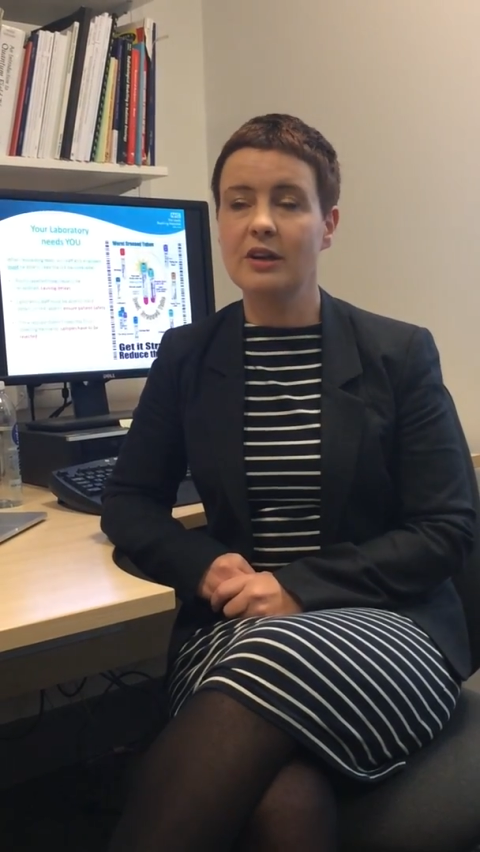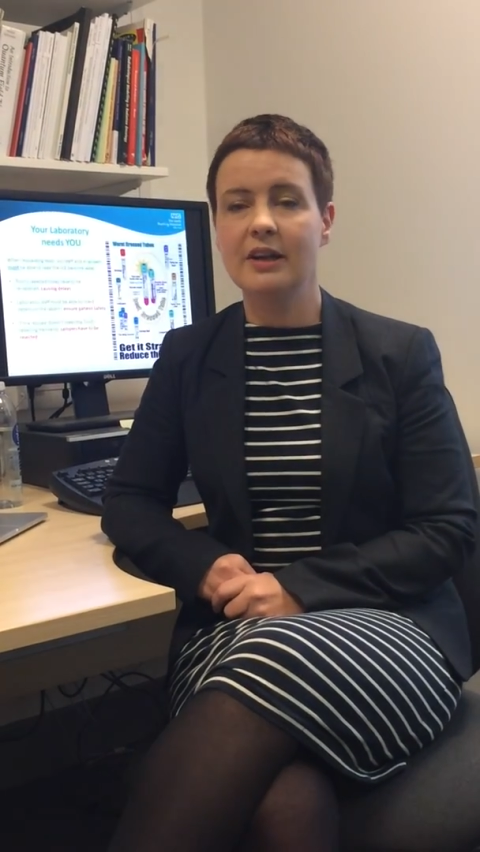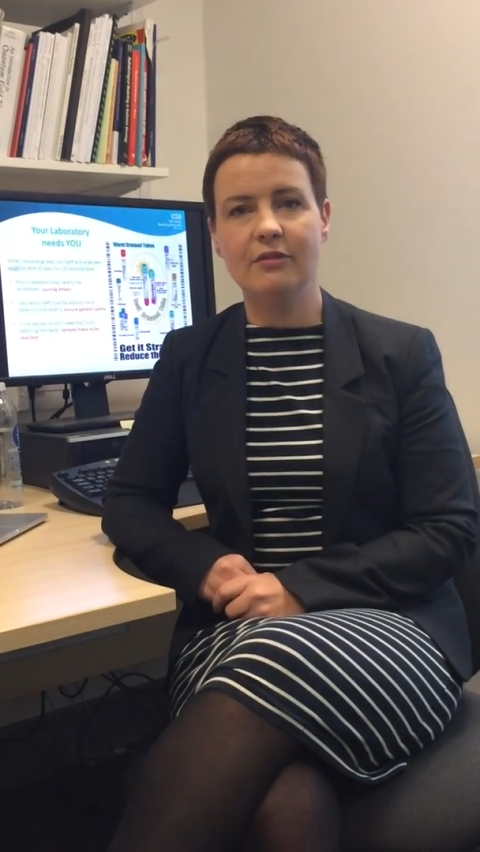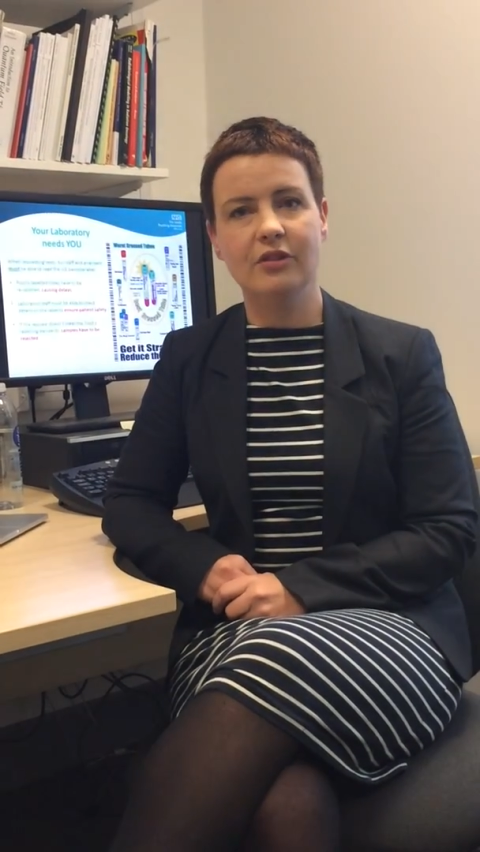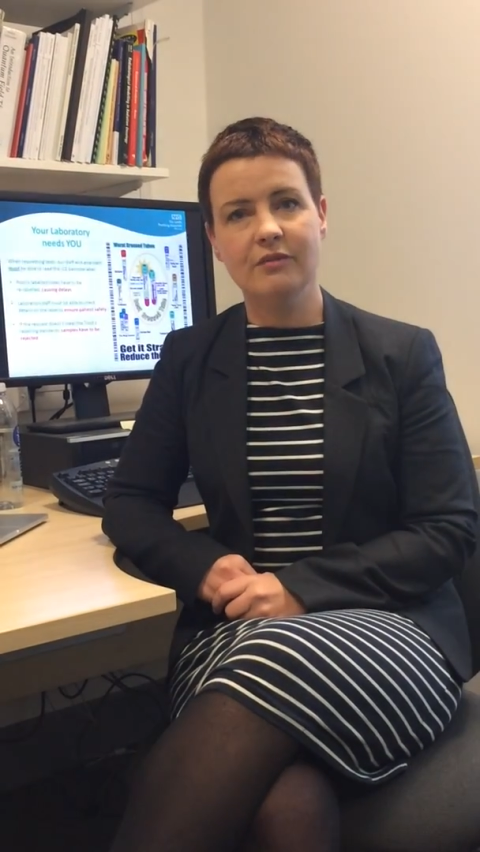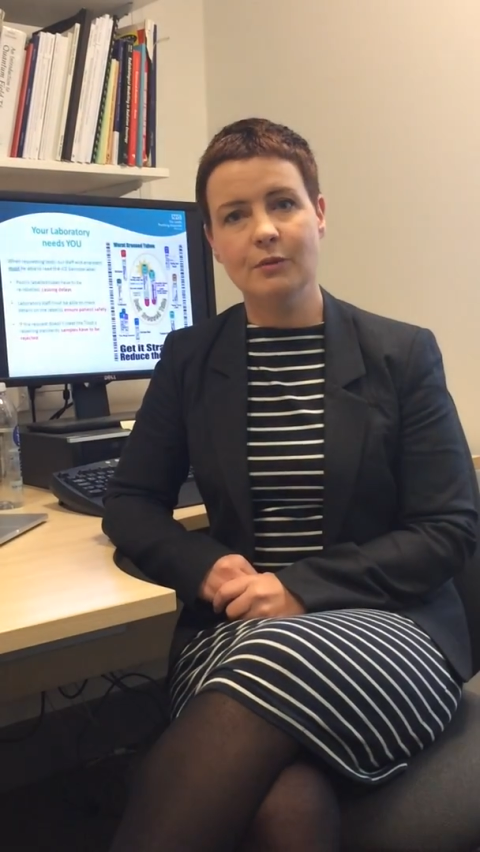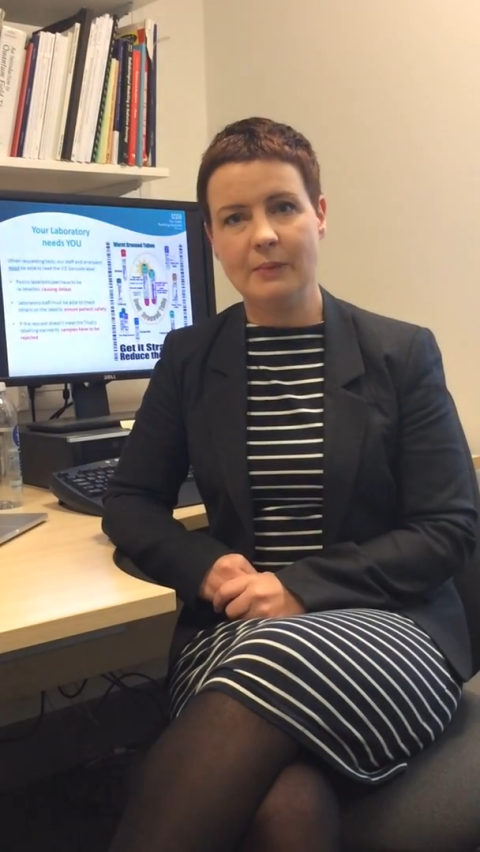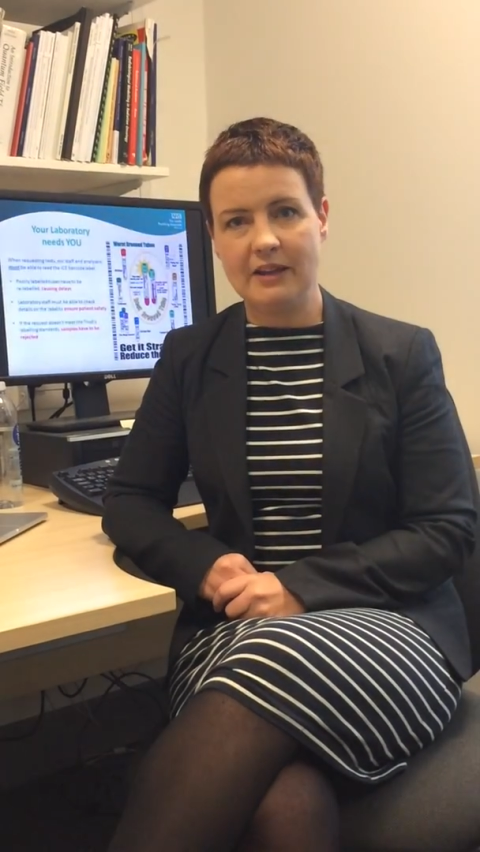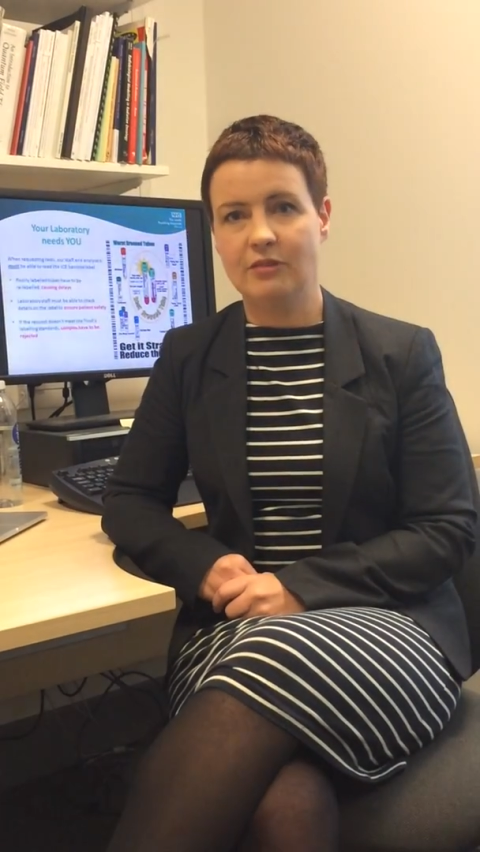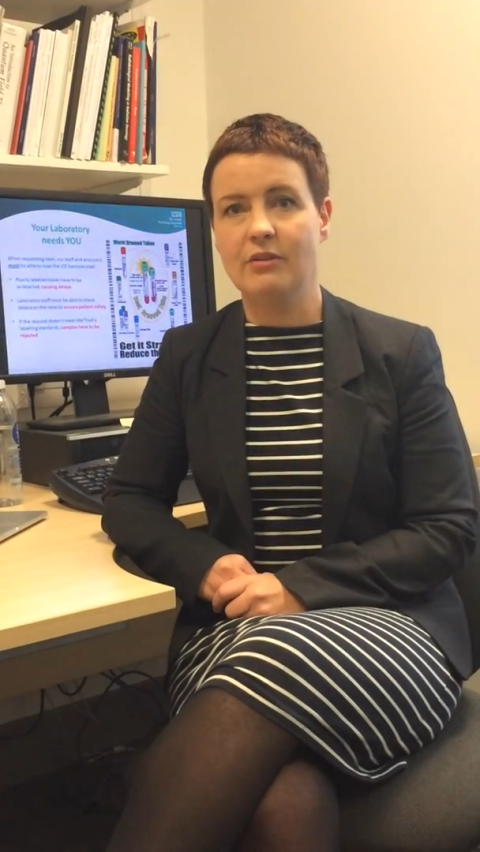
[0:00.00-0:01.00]
deliver even
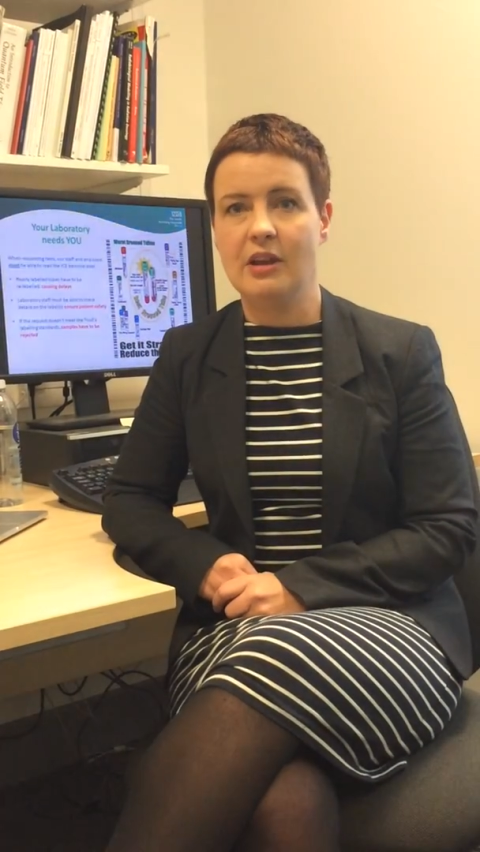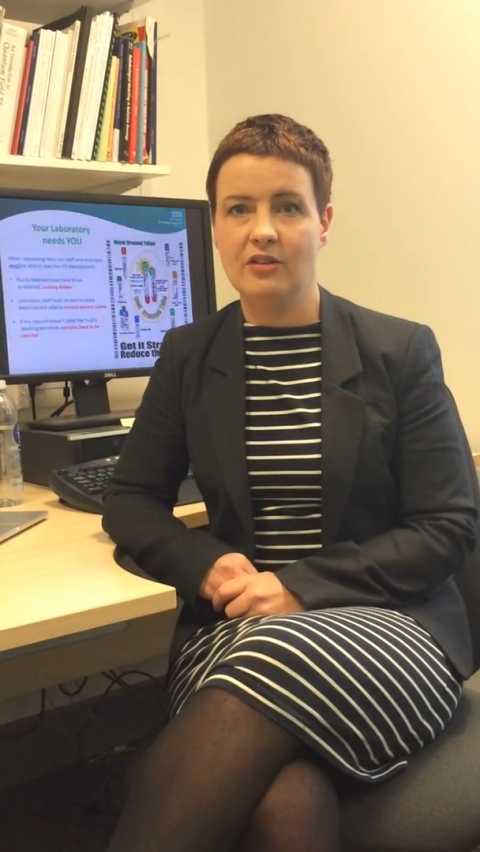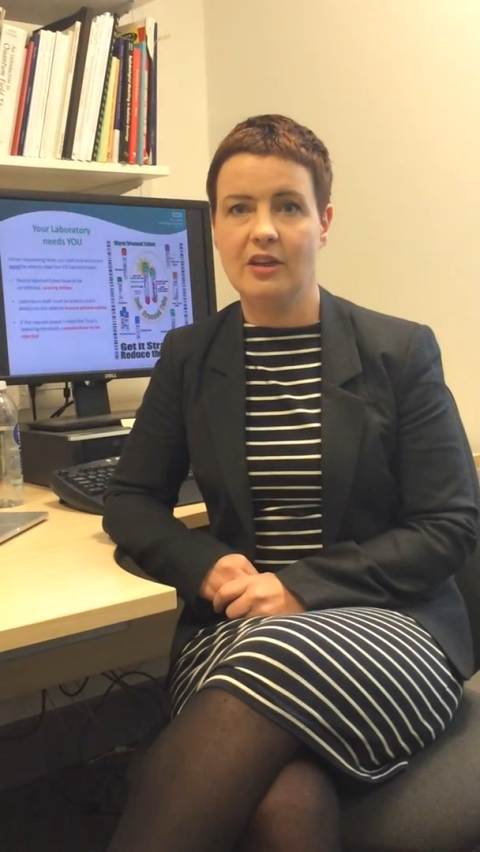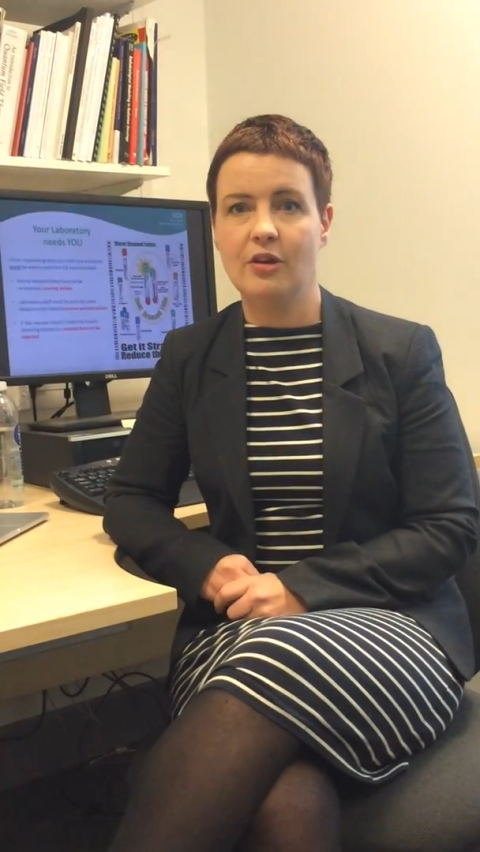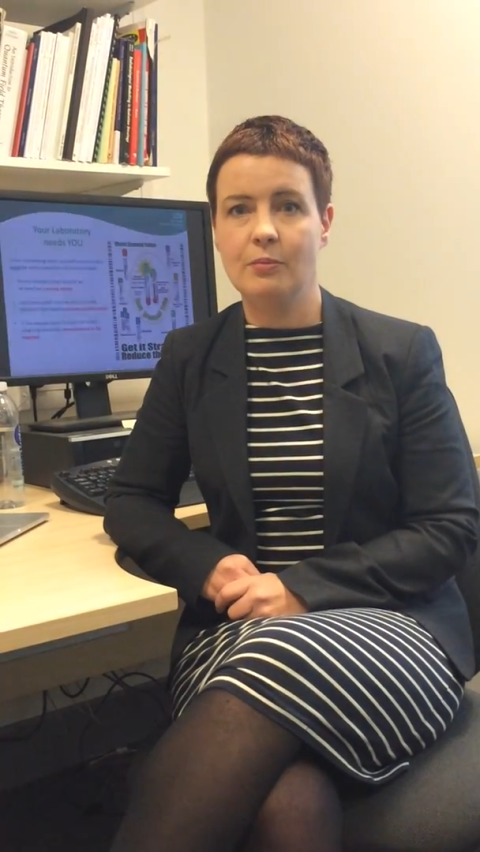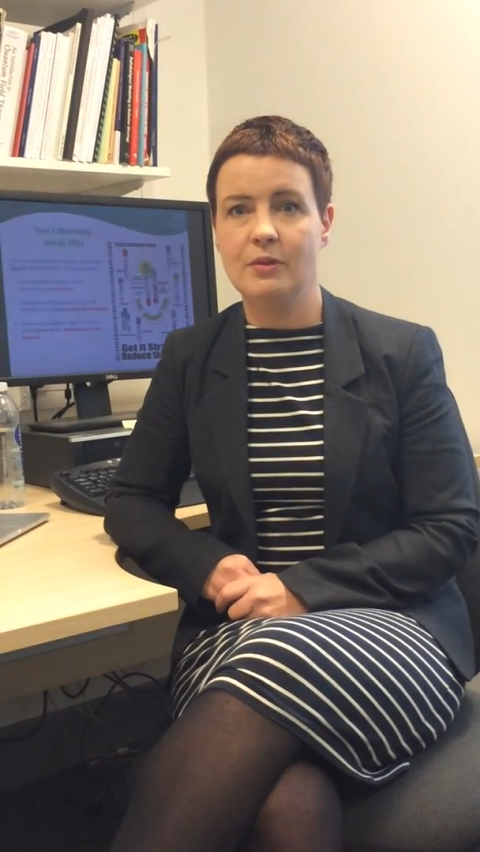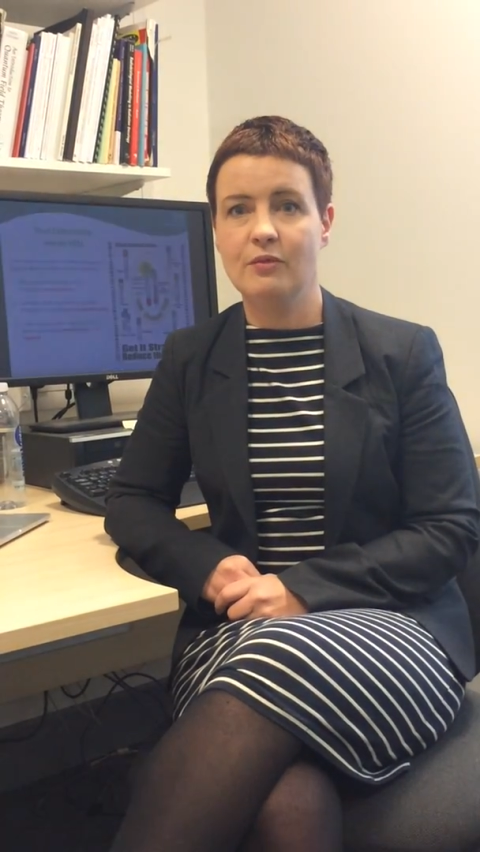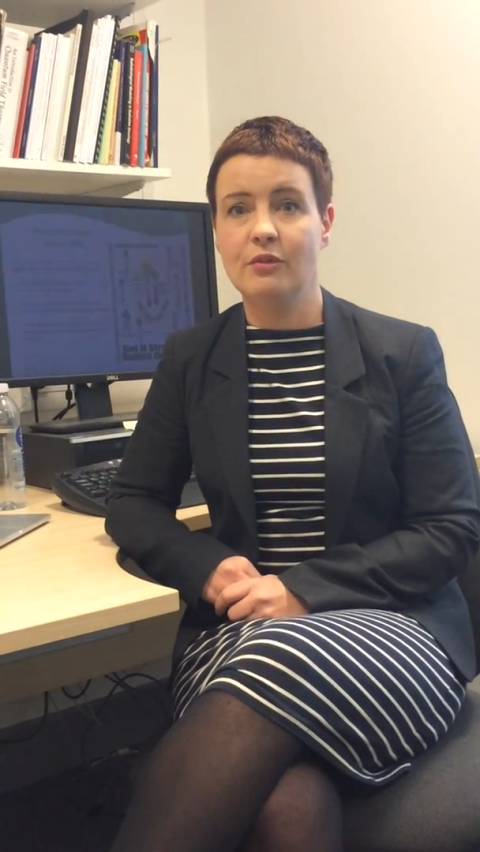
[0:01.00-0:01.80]
better radiotherapy